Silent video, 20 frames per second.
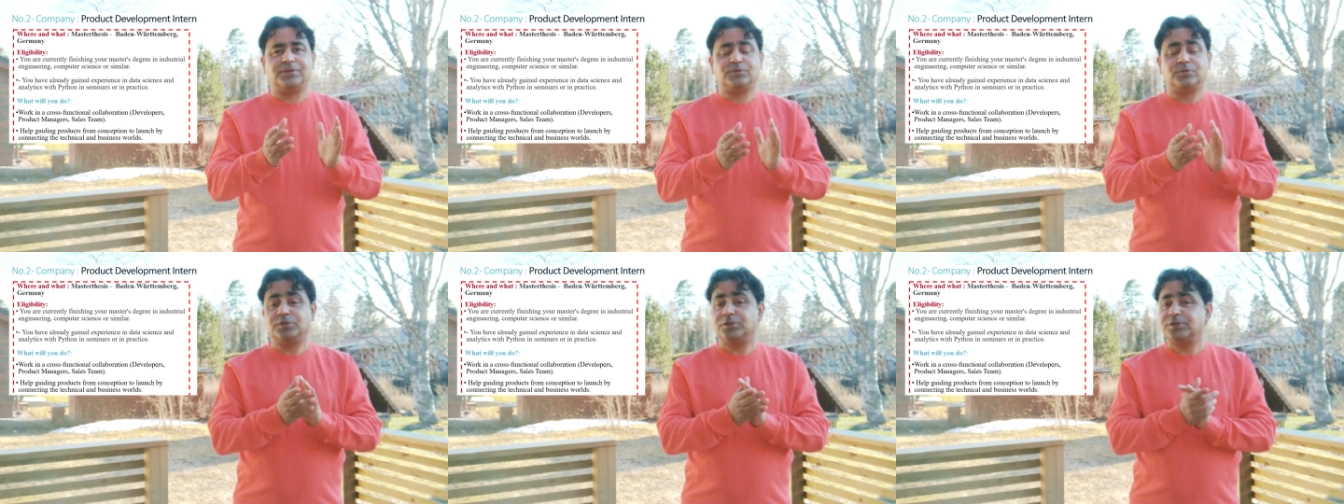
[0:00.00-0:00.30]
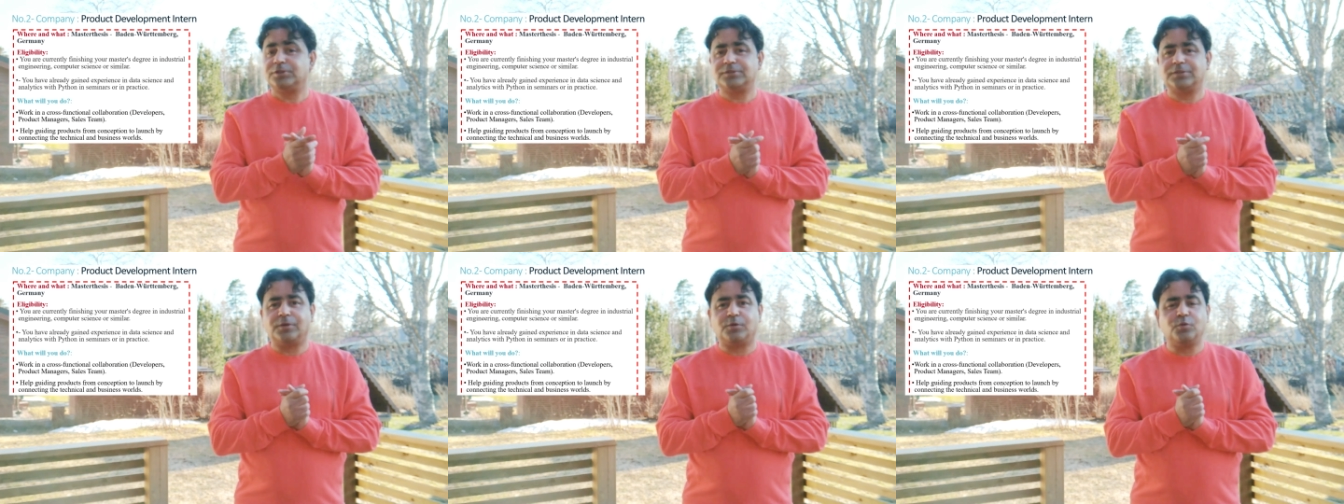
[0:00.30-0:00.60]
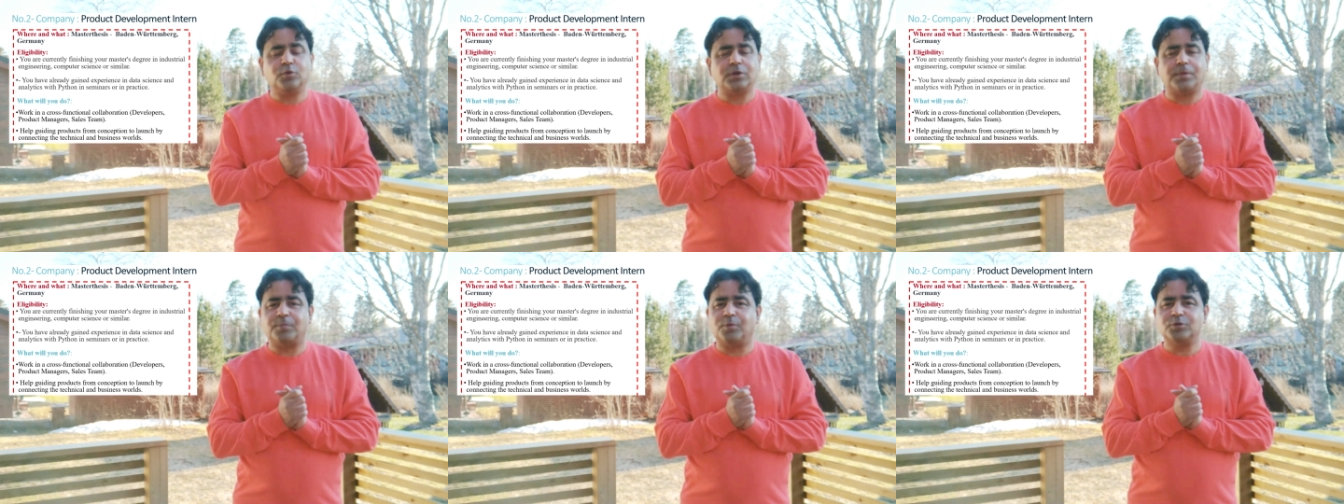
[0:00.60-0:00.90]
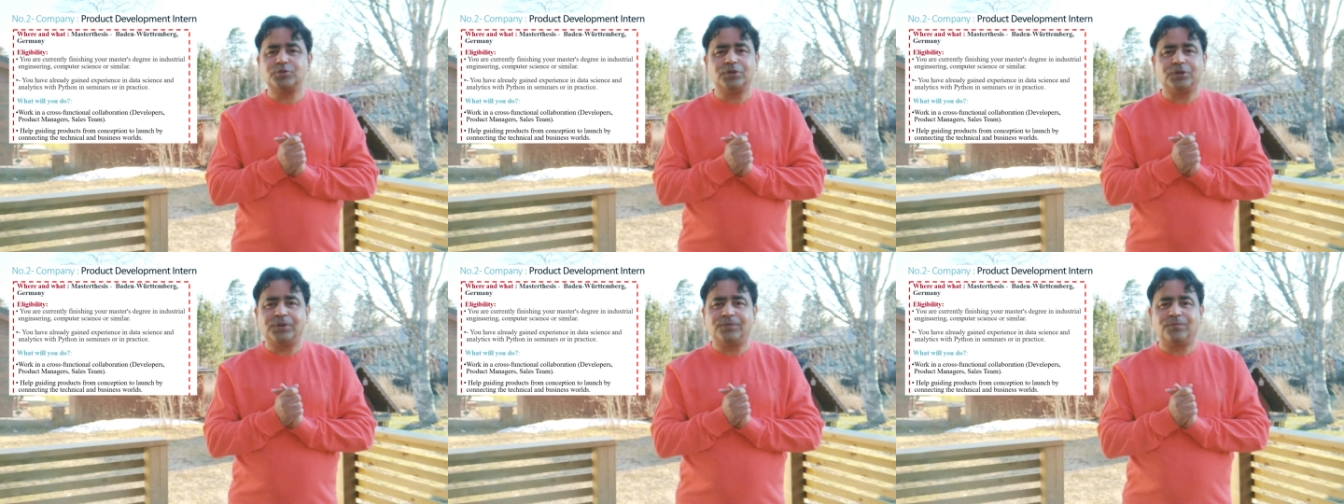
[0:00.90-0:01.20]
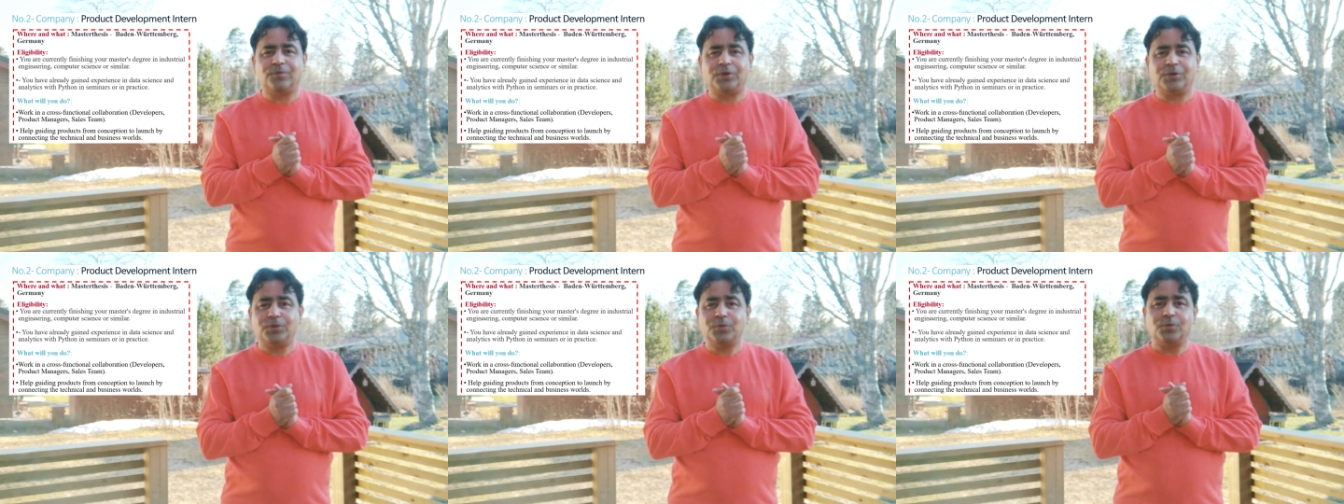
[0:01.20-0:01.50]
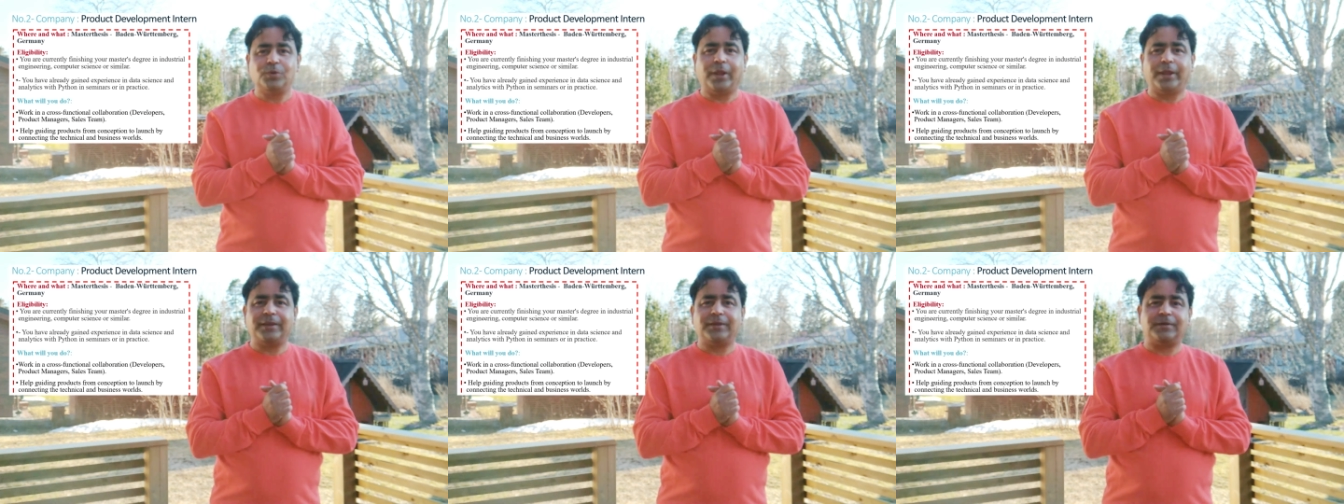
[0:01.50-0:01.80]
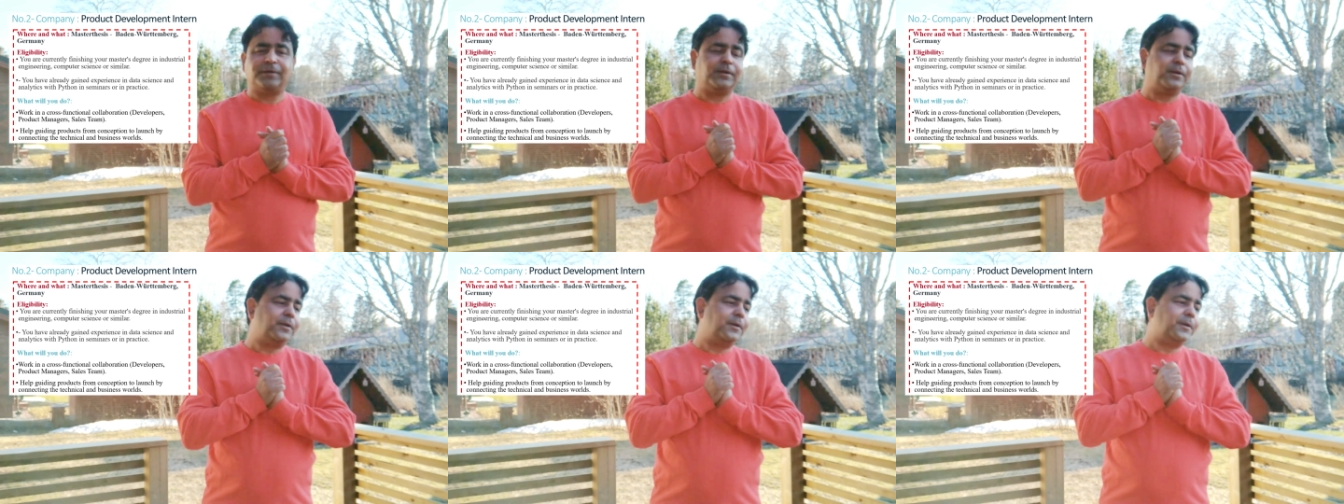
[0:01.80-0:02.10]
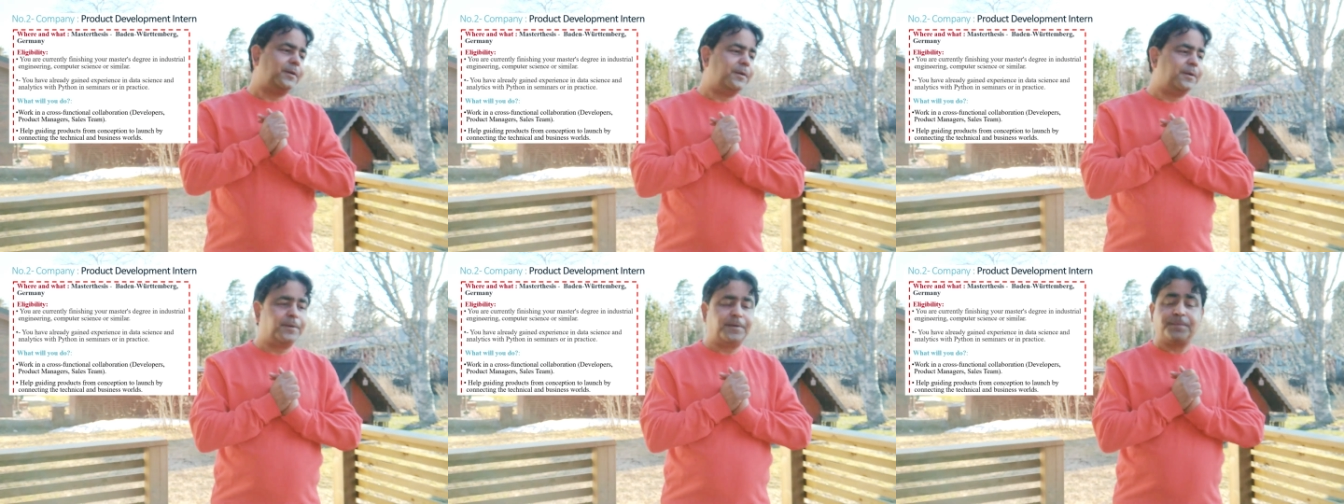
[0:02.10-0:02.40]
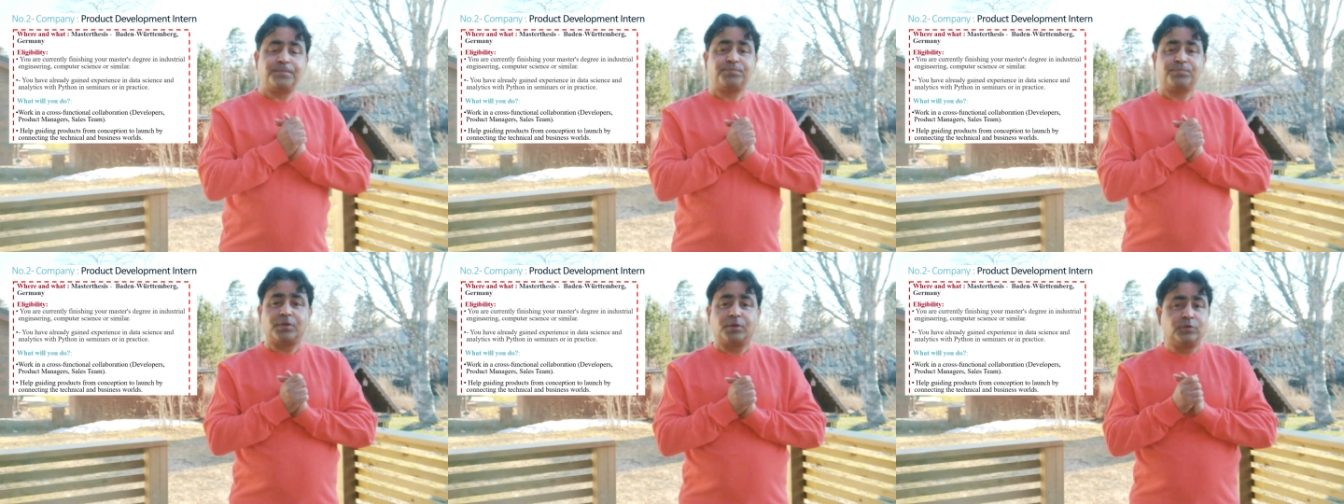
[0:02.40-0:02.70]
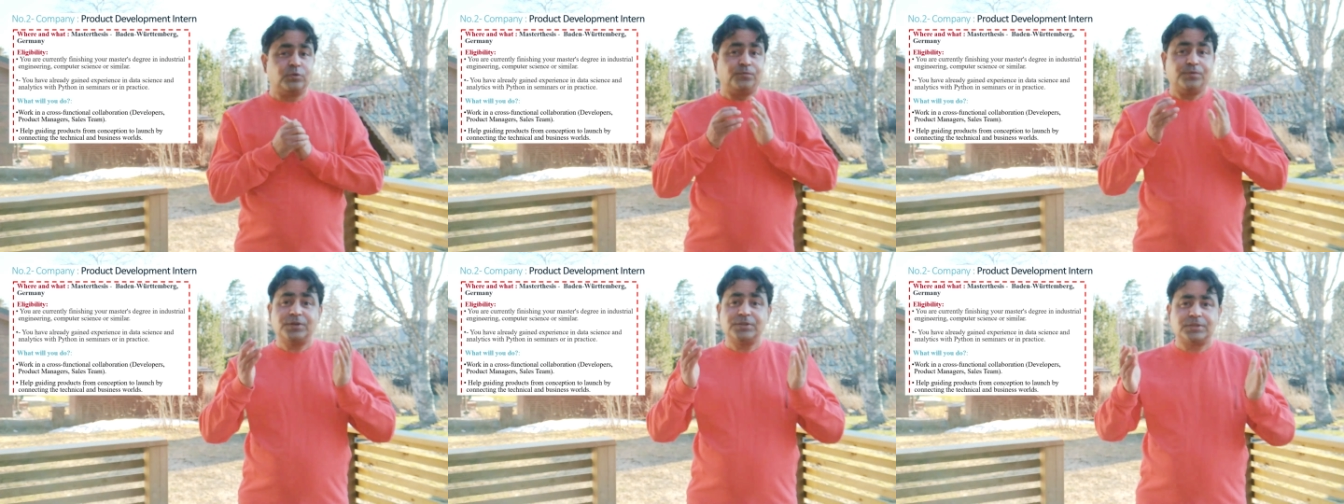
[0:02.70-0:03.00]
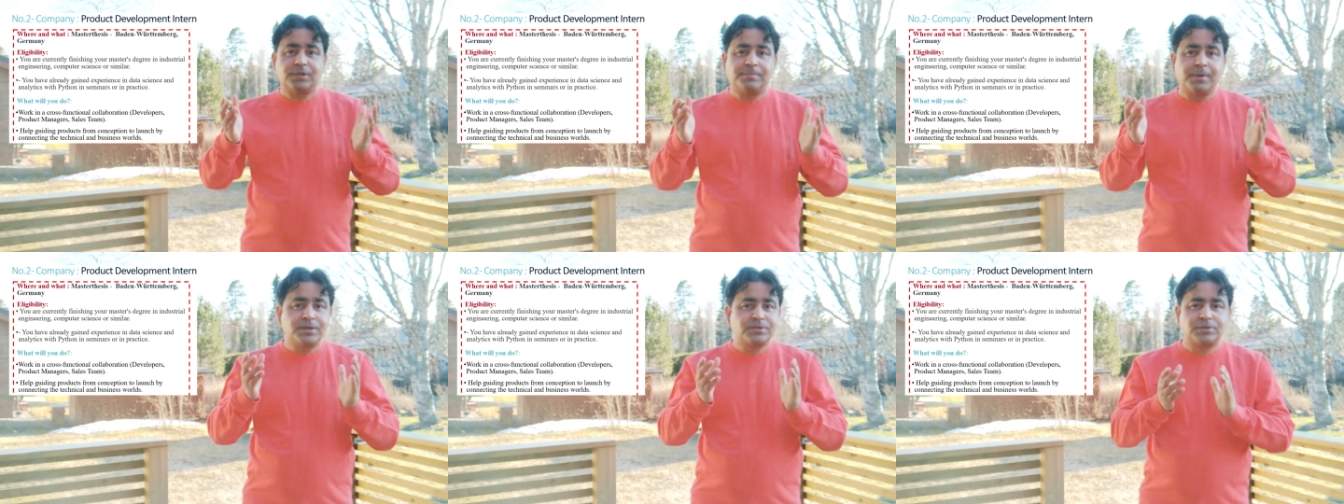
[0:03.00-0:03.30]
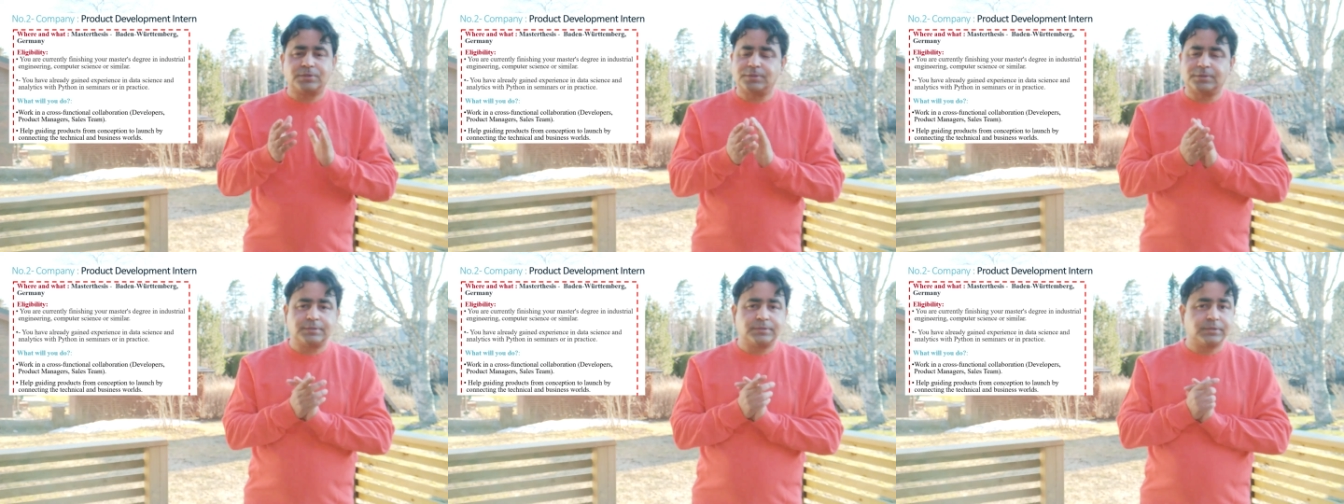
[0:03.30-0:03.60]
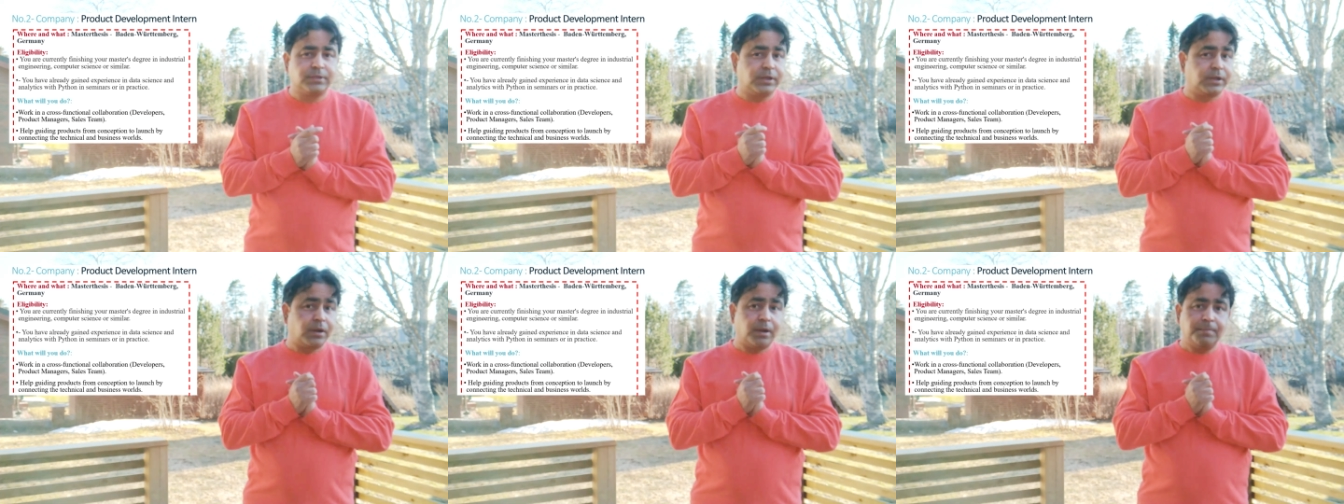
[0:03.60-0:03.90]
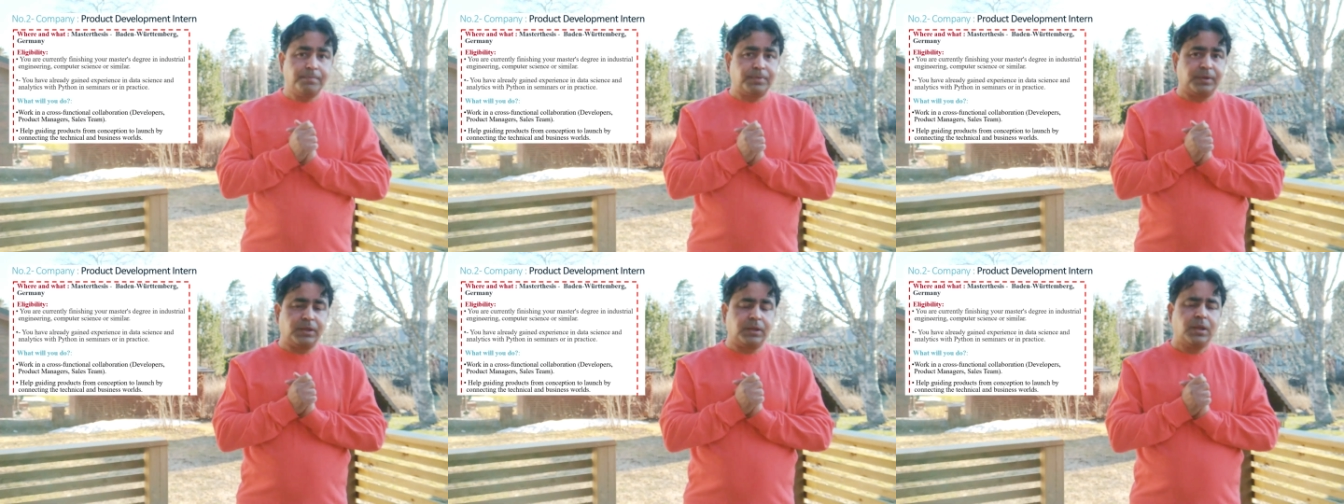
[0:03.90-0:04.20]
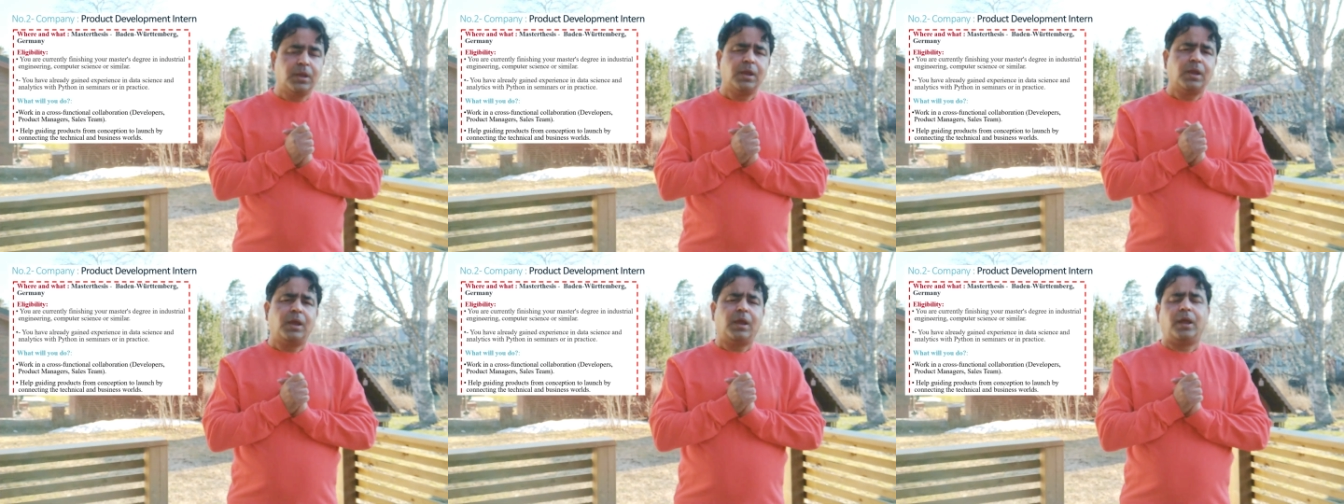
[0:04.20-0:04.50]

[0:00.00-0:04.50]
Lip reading: there. So this is the good opportunity for you, like to finish the master thesis in a company.